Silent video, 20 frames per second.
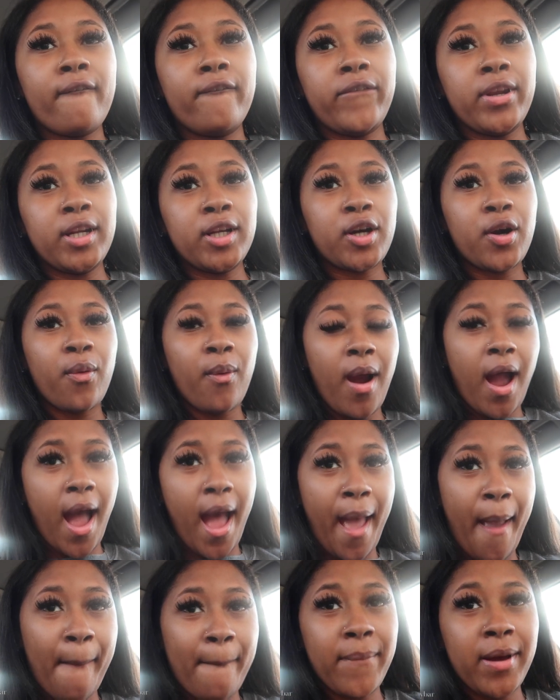I'm finna
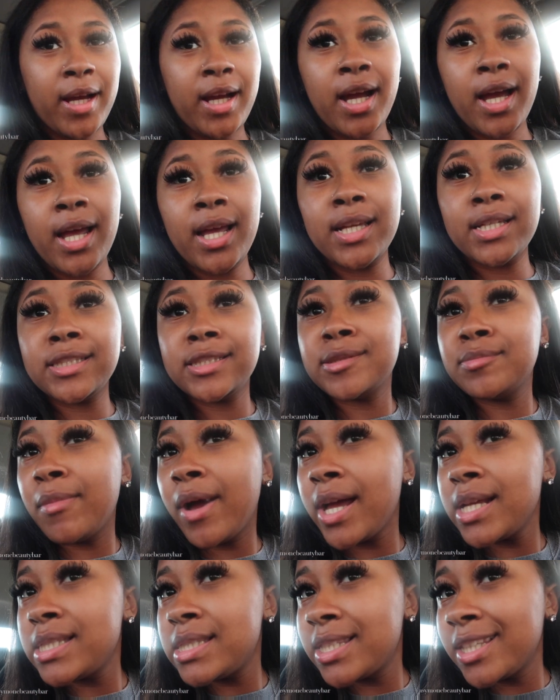cry because
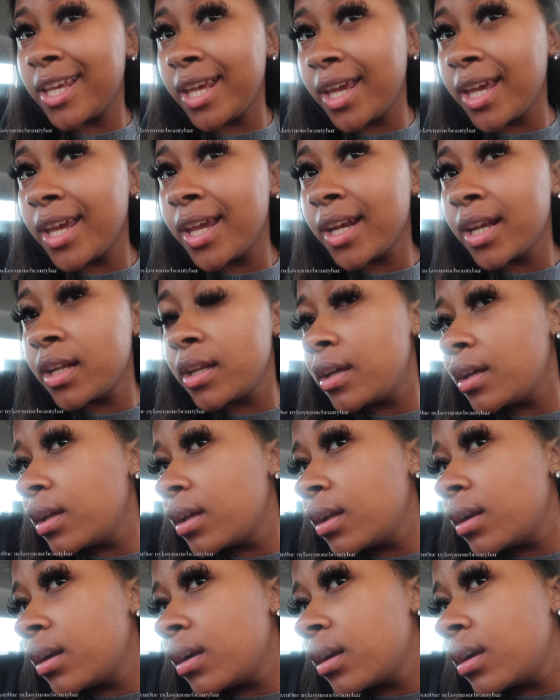my skin,
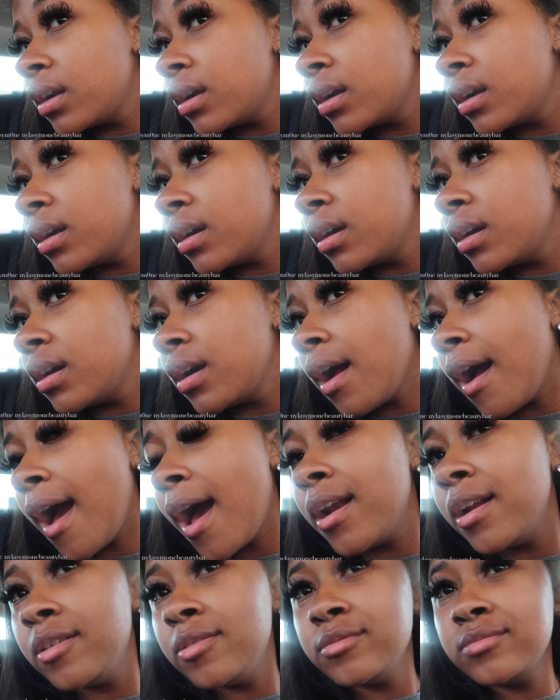
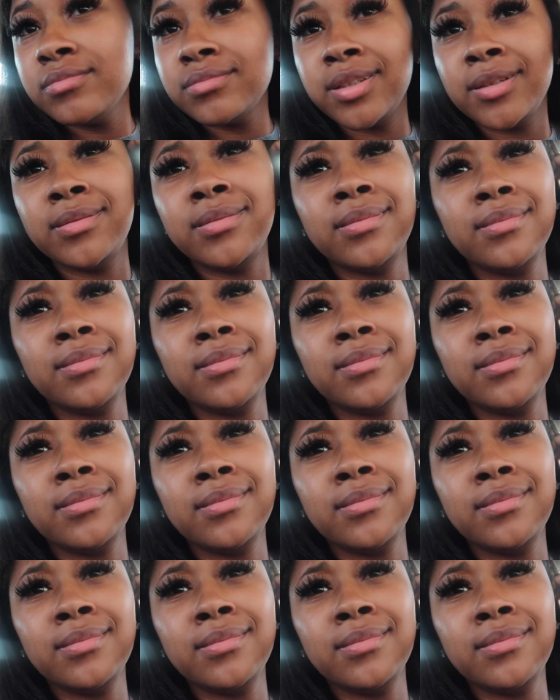I don't